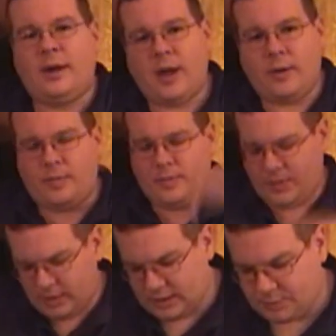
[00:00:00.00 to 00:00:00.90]
Now,
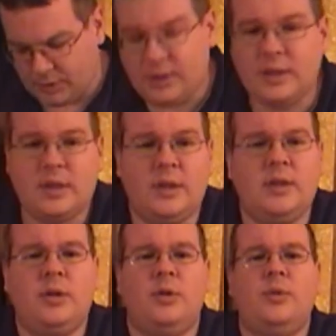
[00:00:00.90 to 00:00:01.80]
let's put this
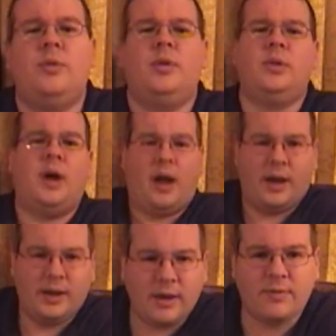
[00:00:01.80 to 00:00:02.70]
into the
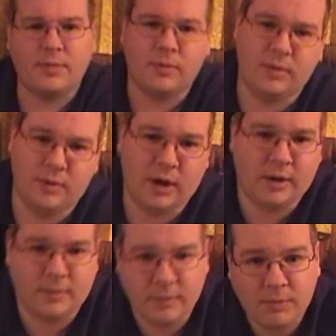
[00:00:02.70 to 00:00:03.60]
high def
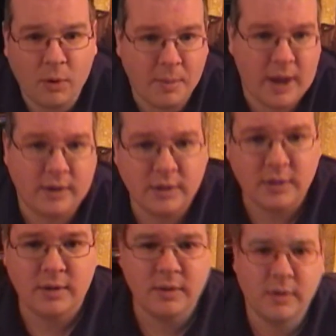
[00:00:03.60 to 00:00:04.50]
uh, format
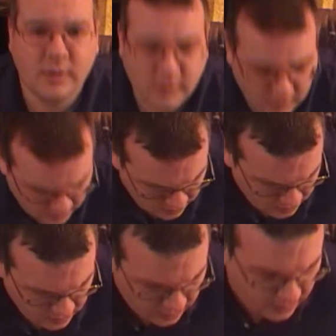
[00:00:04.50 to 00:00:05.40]

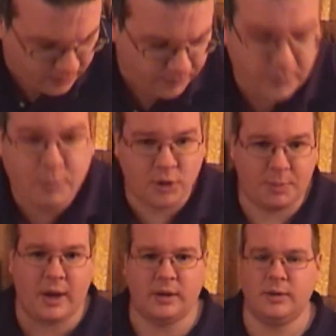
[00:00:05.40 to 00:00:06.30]
um,
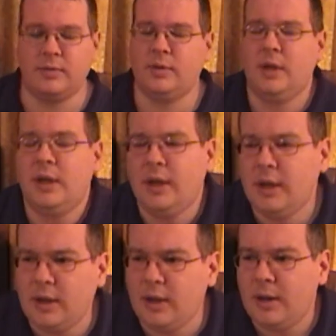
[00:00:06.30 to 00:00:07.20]
perspective.
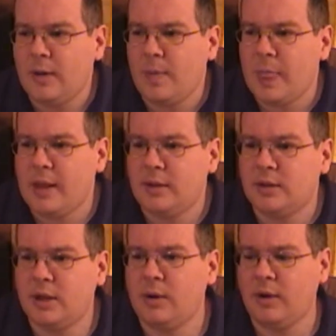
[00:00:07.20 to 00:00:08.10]

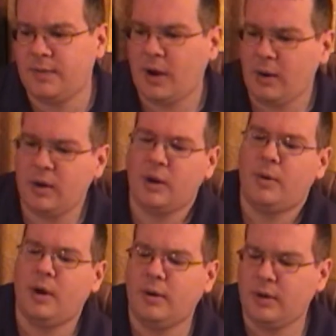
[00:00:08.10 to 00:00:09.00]
So if I were to
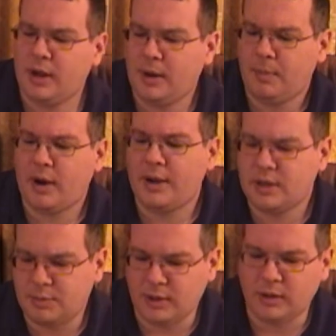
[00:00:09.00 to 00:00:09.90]
go out and buy a
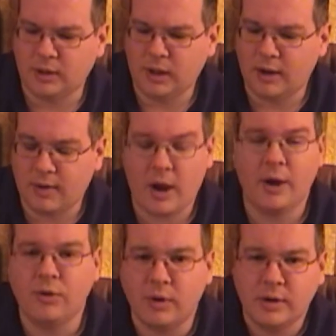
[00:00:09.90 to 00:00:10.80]
spindle of
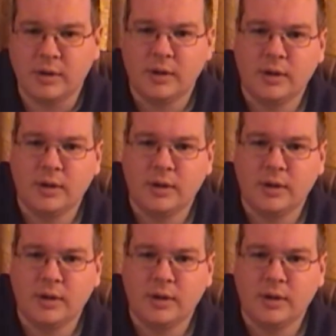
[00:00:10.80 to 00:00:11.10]
100